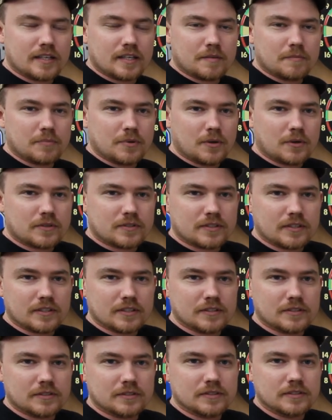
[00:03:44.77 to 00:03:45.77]
and broke the
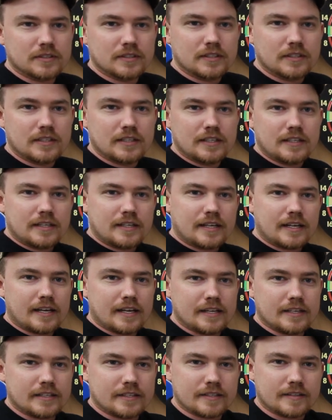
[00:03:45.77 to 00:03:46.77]
little
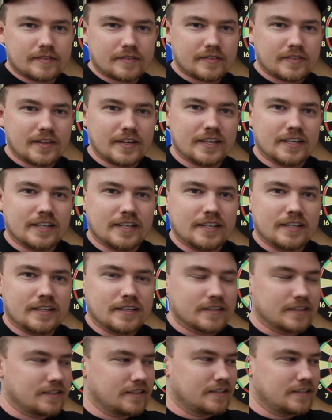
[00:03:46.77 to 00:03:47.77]
end thingy.